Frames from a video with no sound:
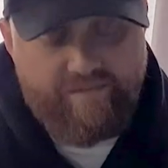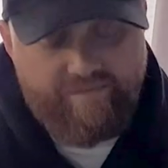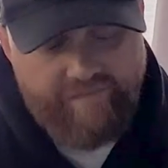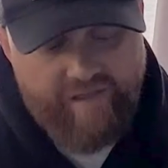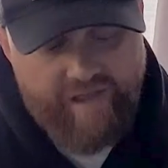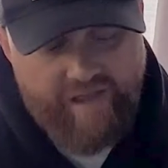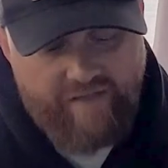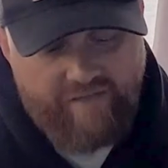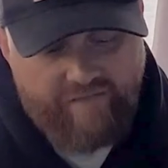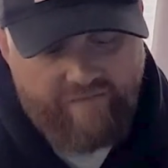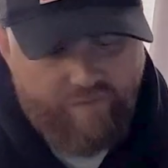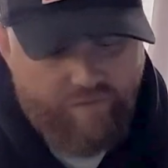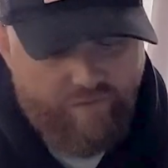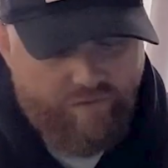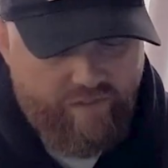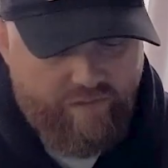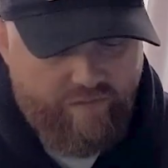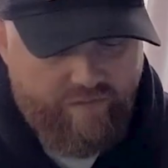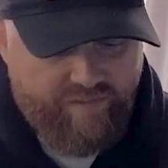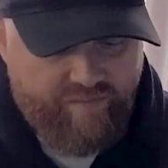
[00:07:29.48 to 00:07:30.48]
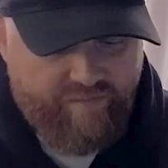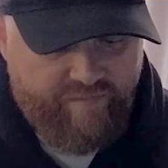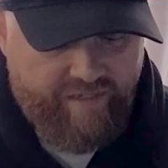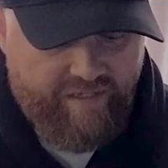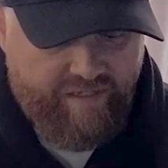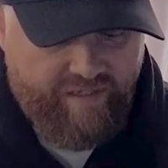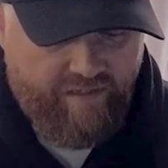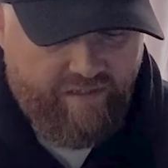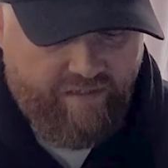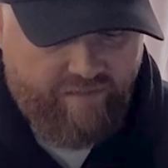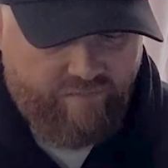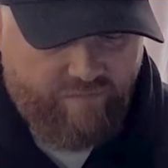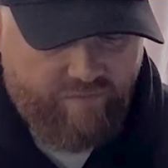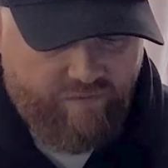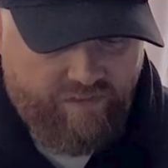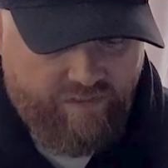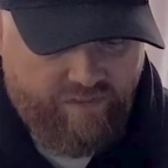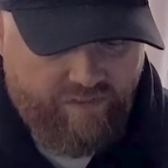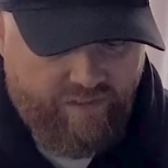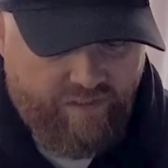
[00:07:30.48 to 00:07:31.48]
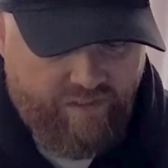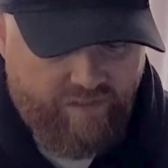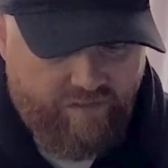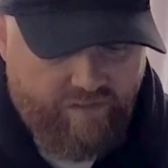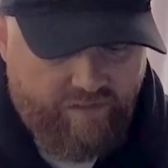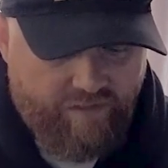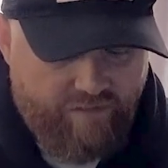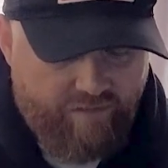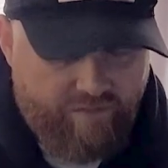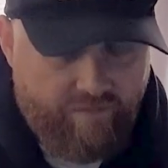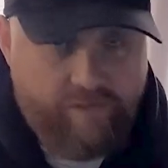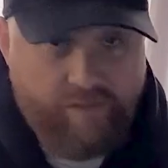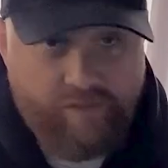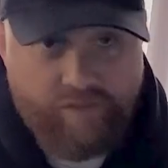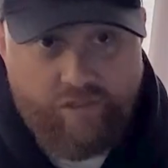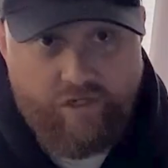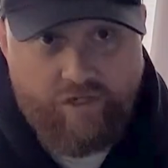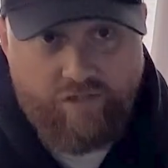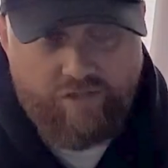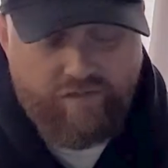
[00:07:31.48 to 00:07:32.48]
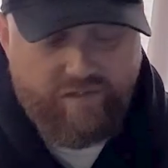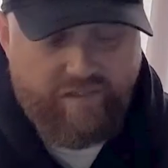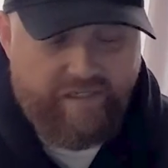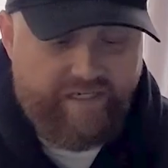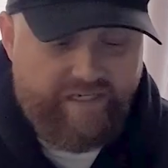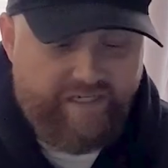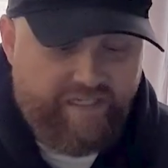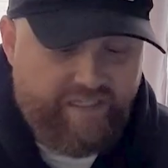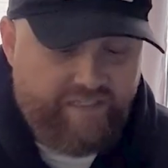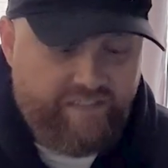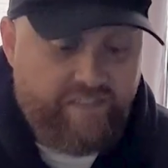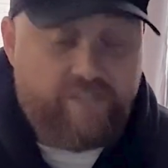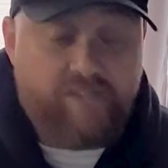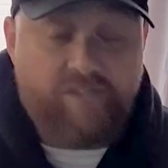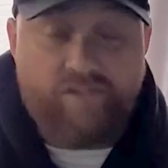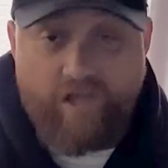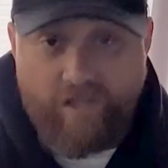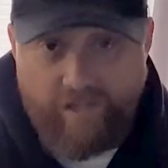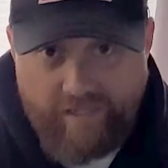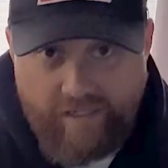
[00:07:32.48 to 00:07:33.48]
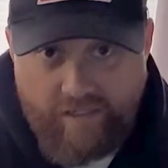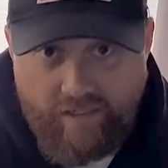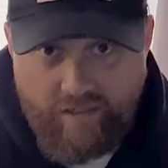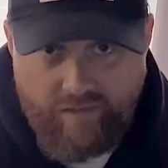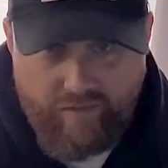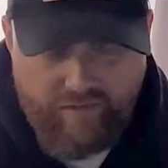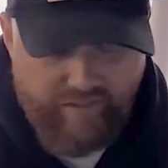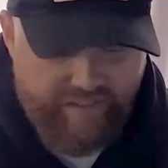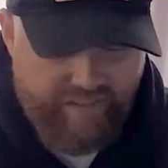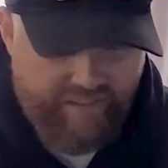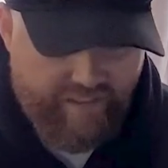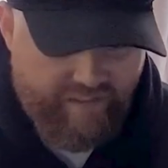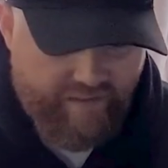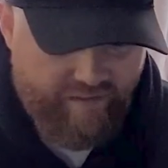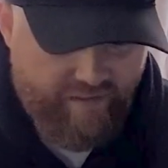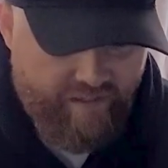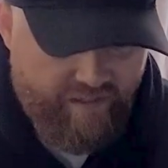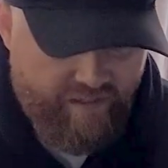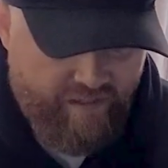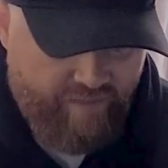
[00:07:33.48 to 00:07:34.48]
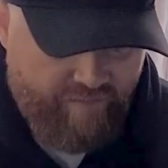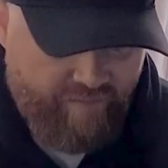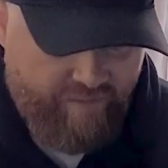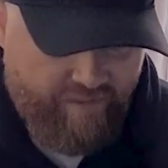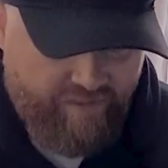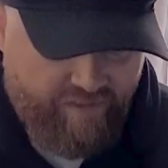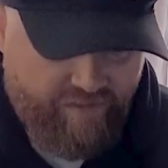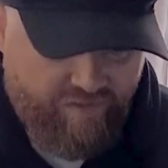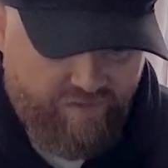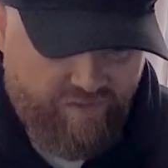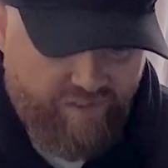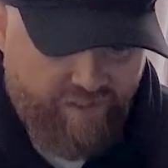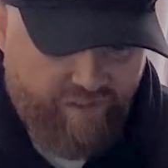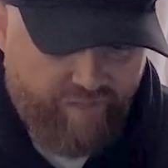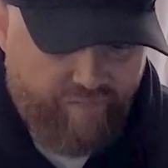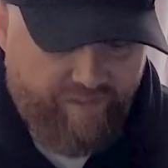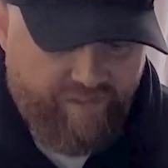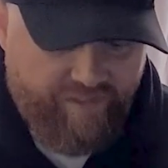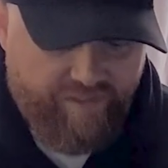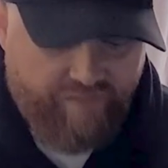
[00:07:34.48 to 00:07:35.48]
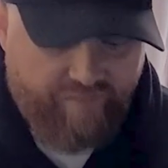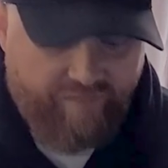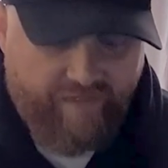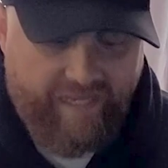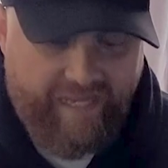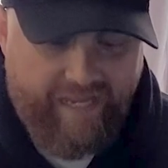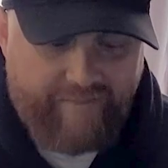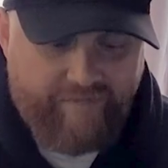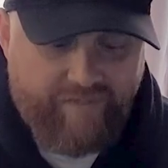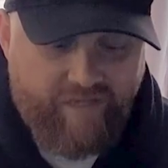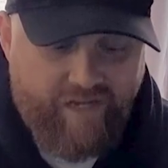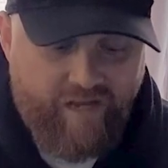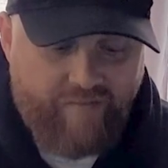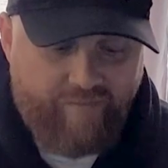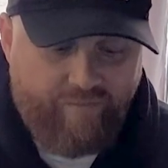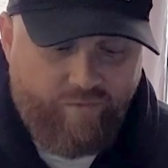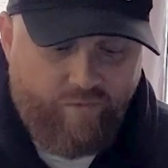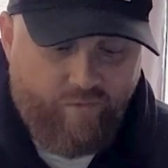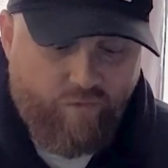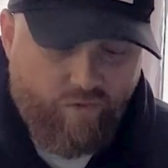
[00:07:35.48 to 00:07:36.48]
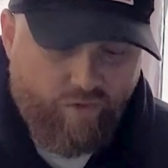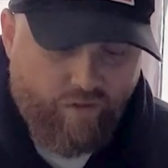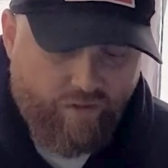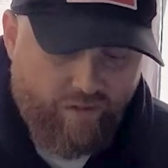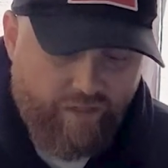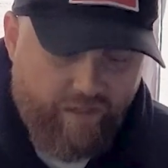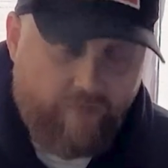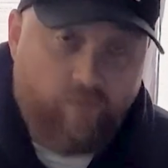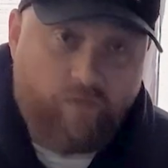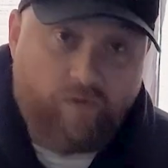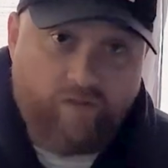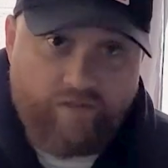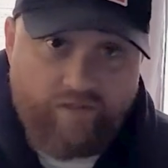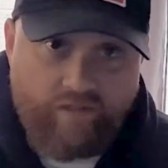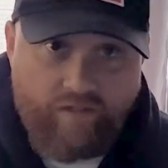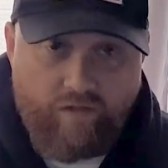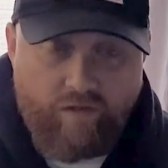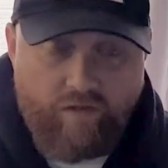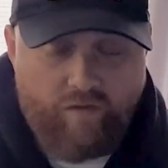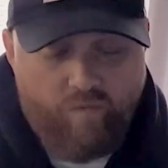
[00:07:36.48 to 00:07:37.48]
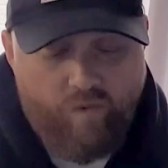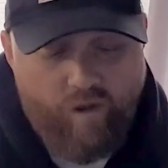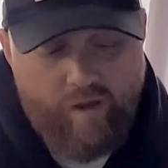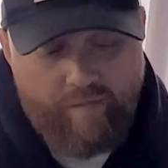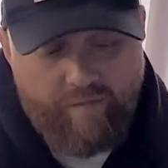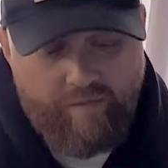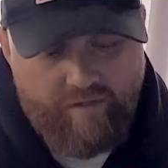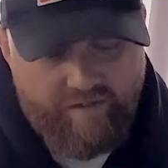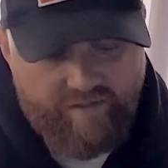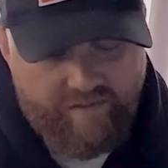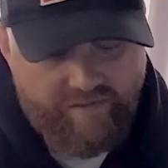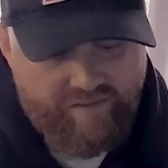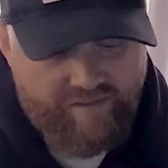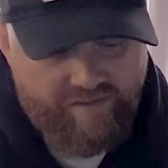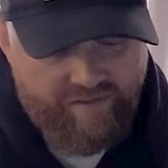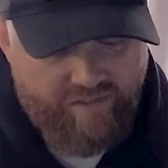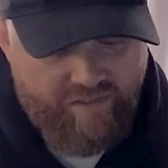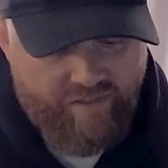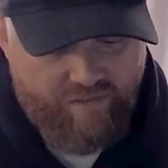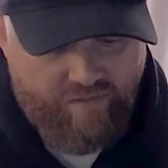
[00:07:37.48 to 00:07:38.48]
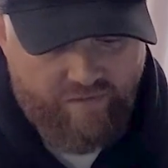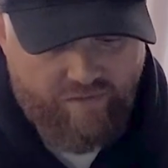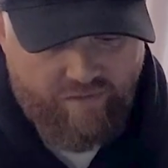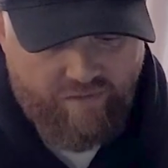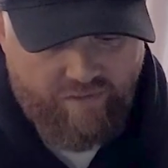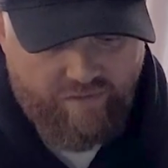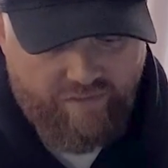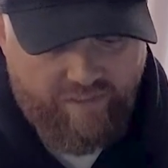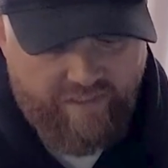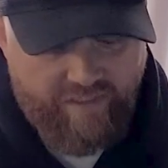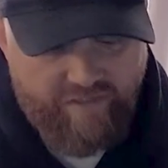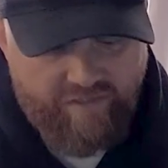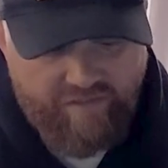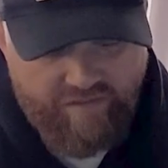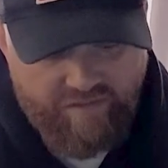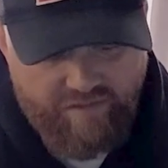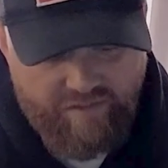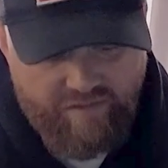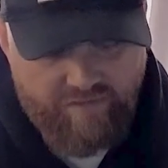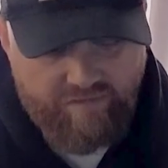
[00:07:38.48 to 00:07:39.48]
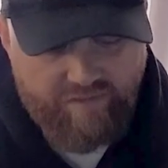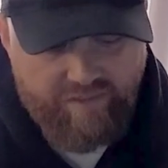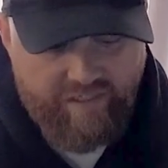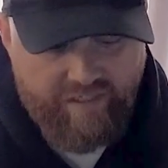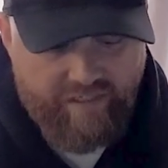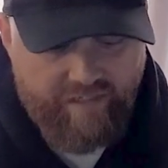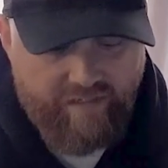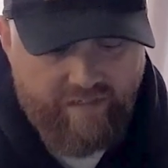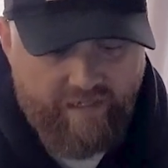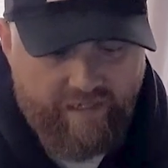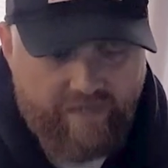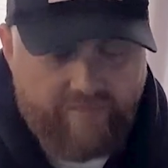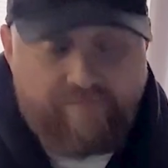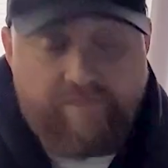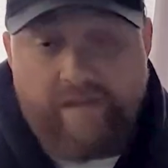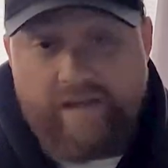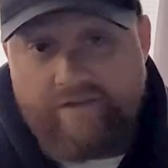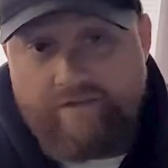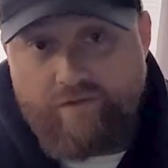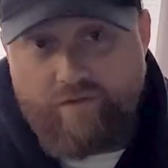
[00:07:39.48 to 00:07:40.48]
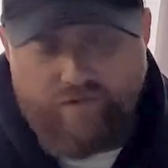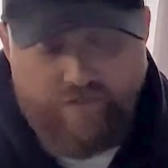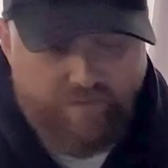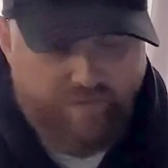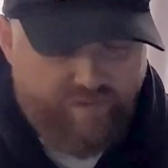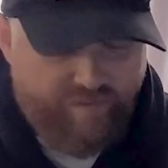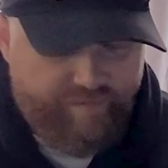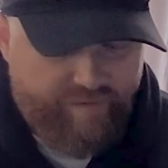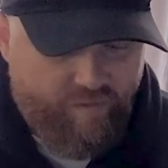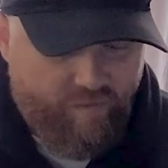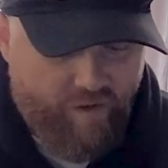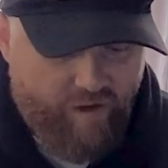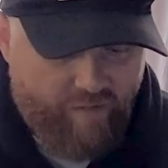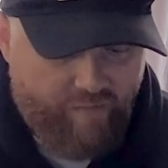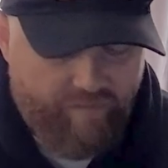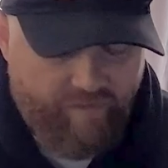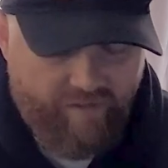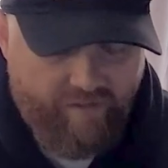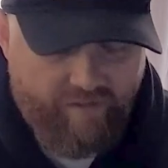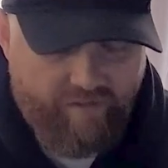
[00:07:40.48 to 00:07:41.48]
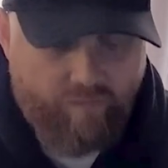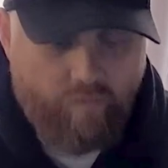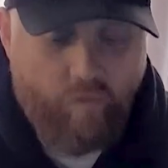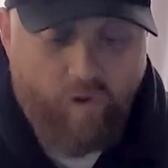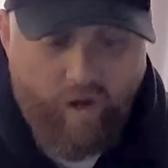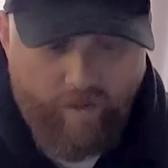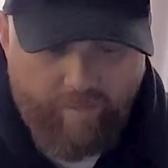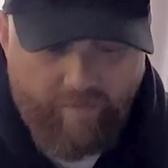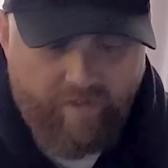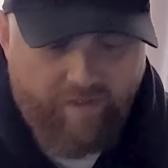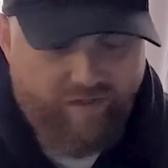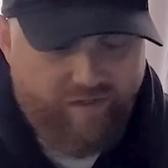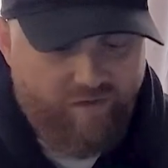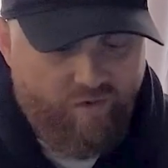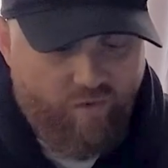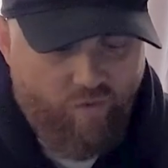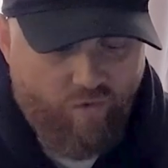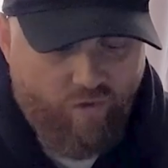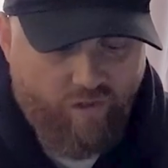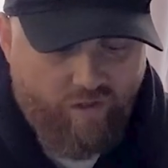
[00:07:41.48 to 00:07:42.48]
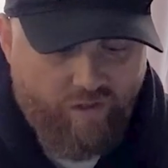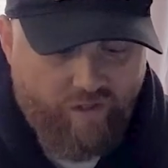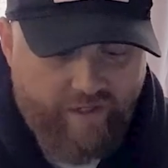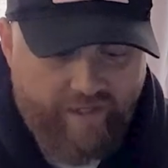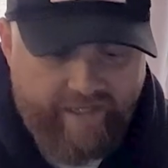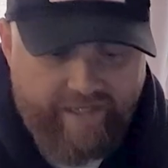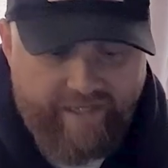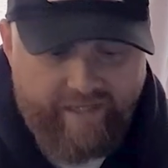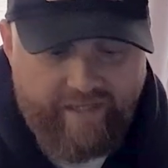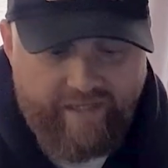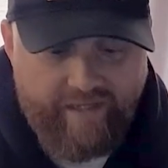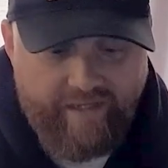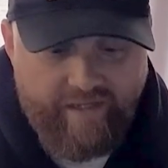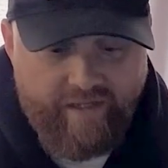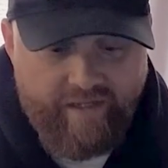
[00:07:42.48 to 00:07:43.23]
a 5-volt USB, which is the charger that it needs. It's not included again, but it shows here a picture of a laptop or like one of the wall plugs. So it looks like you can use like a 5-volt USB wall plug or a